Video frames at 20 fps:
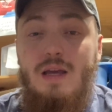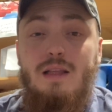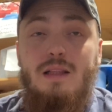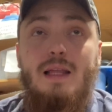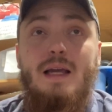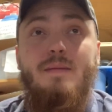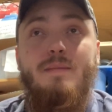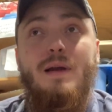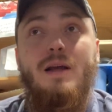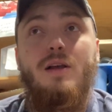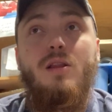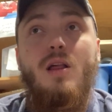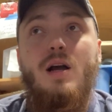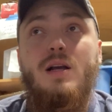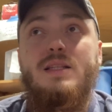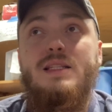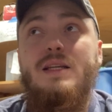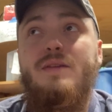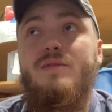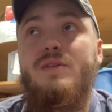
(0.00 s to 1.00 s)
like my Glock
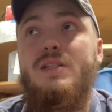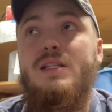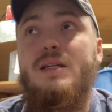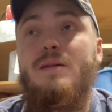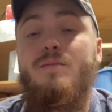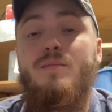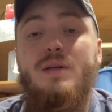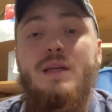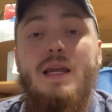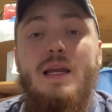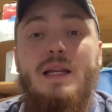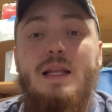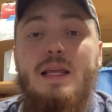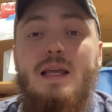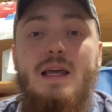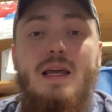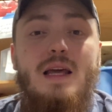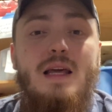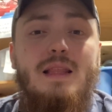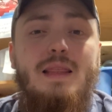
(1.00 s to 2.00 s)
17 P80,
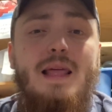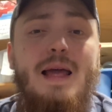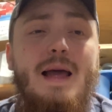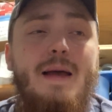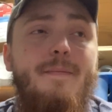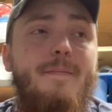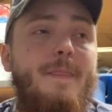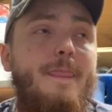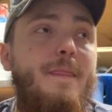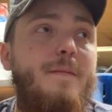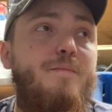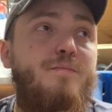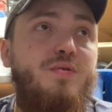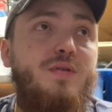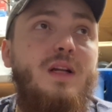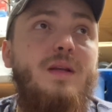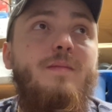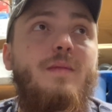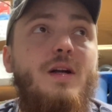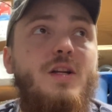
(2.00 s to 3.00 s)
that
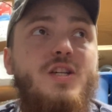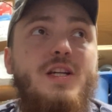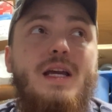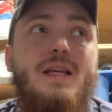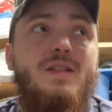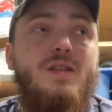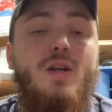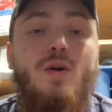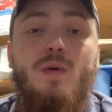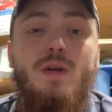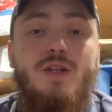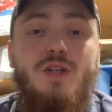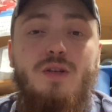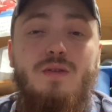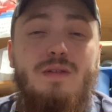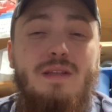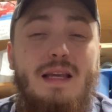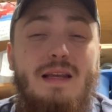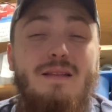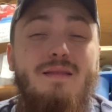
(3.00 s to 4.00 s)
pretty much has no issues. Like